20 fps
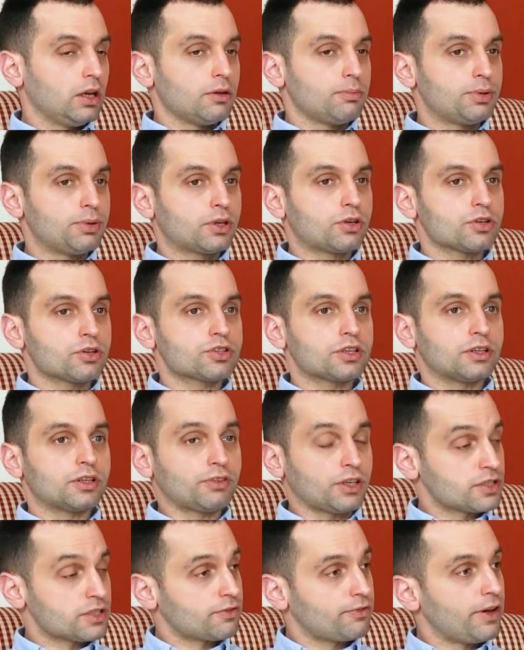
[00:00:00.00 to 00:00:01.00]
because it
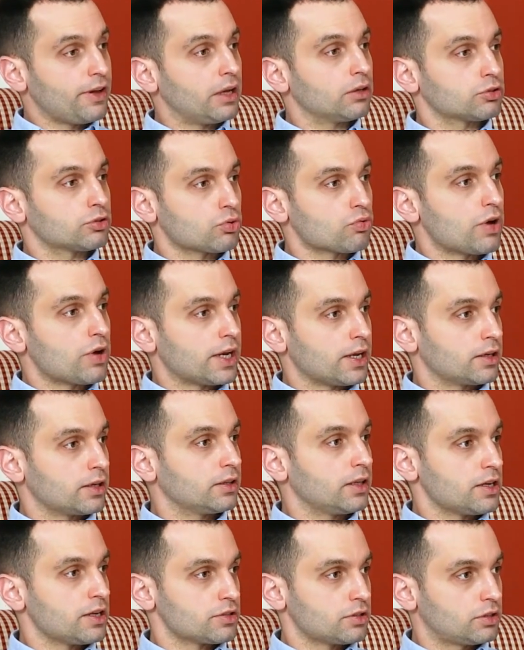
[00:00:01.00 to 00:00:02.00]
has failed to
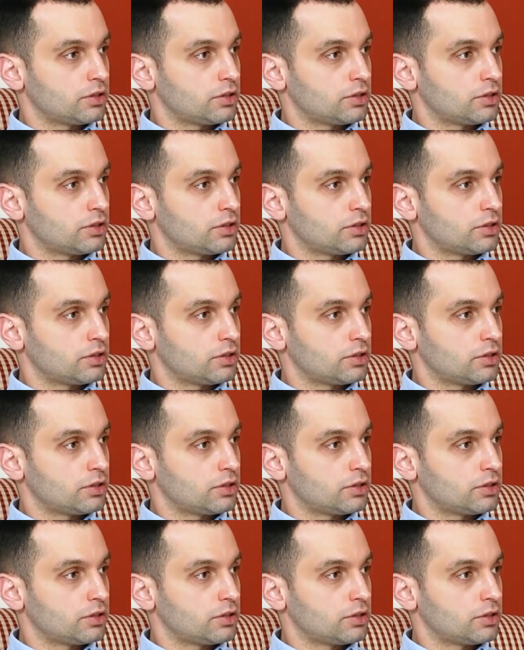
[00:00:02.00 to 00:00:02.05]
recognize the